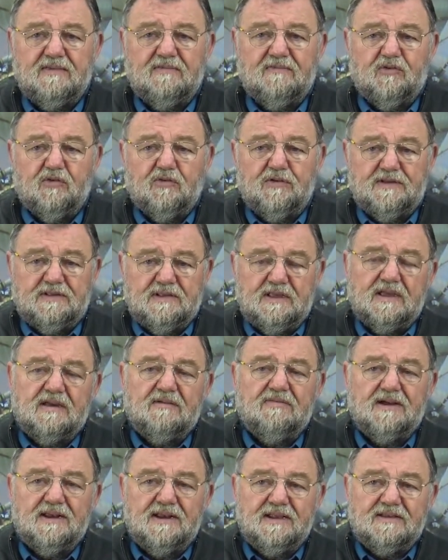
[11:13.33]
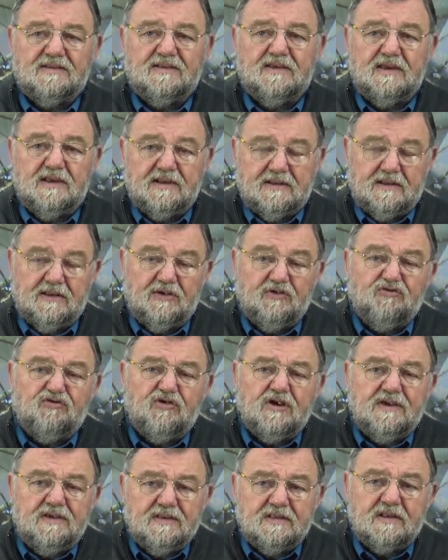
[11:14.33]
if with iron or without
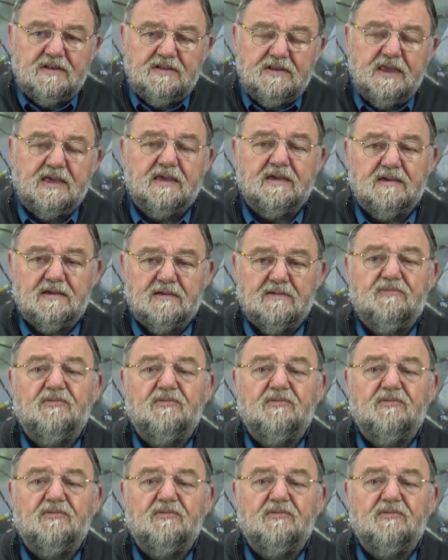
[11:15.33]
iron pieces,